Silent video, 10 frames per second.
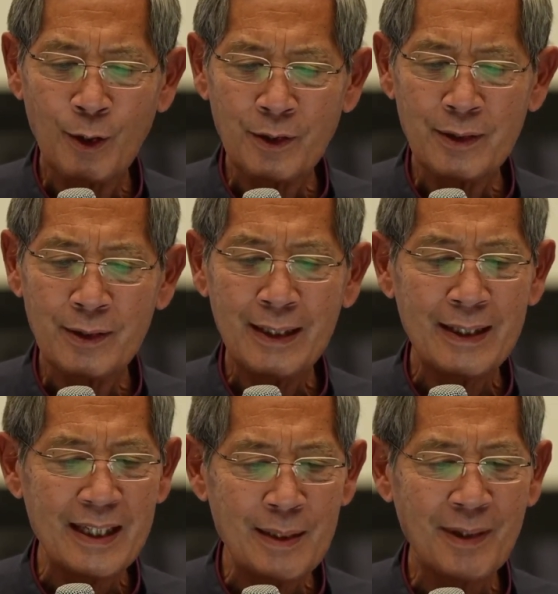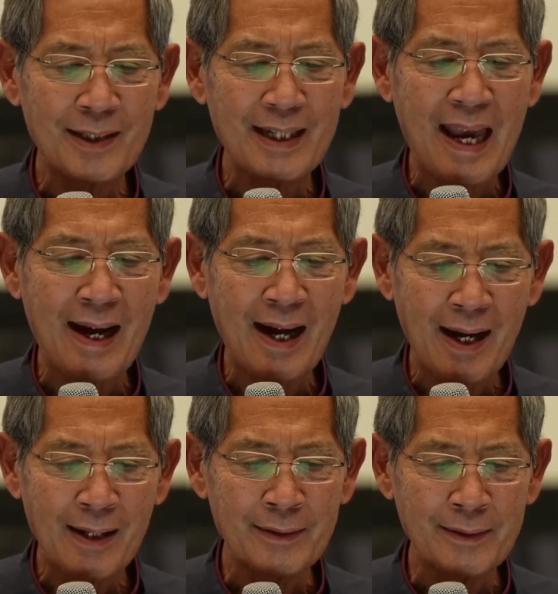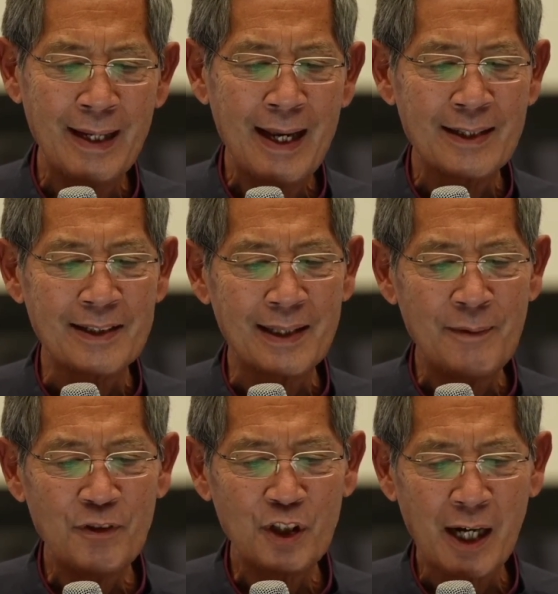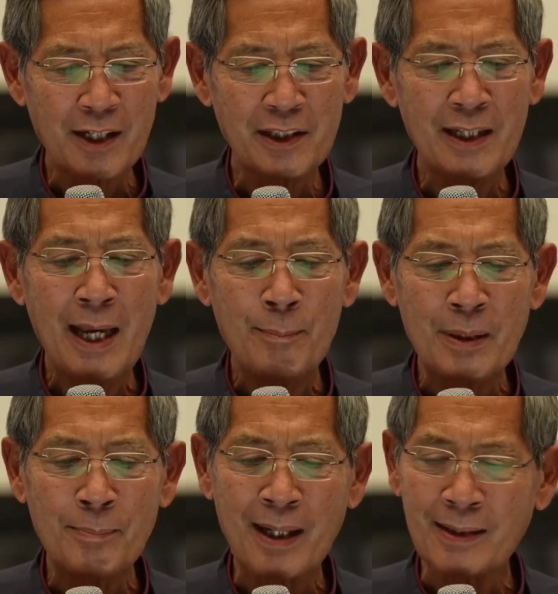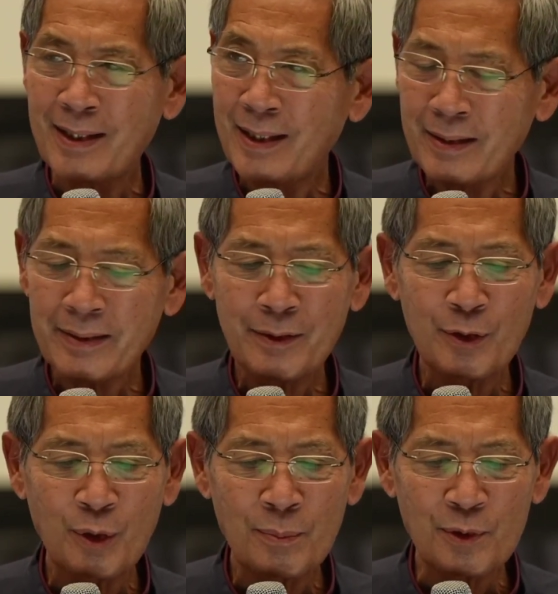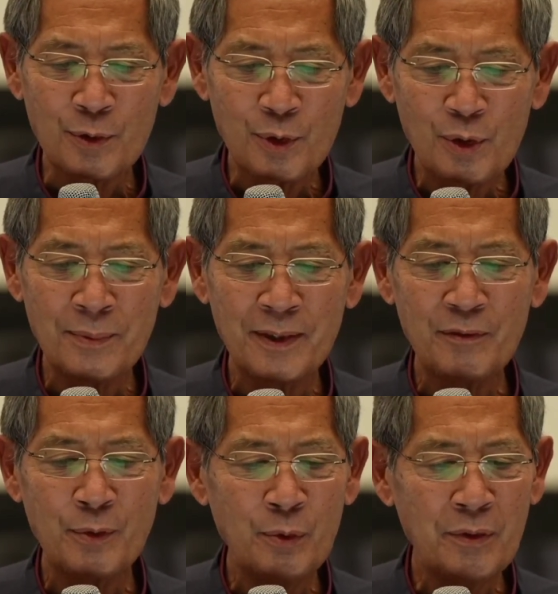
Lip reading: Before that, nobody could guess that vaccination charges were contaminated